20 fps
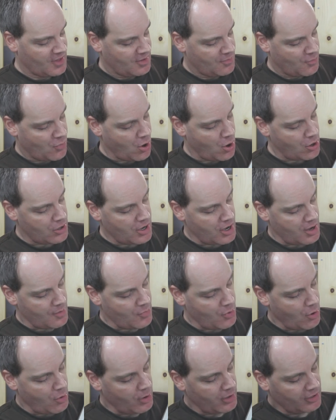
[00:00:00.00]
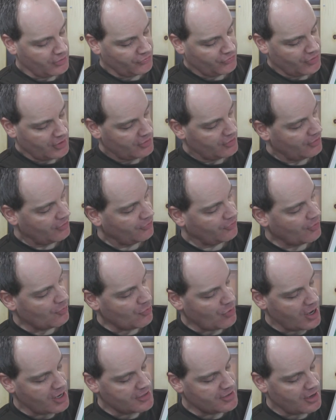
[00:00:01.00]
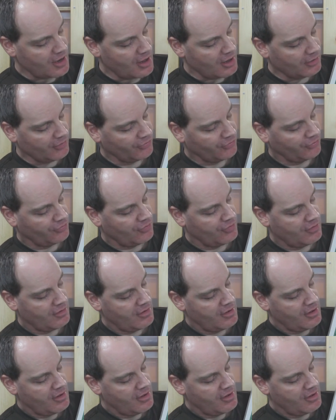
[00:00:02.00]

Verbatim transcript: part on boa constrictors, some red tails,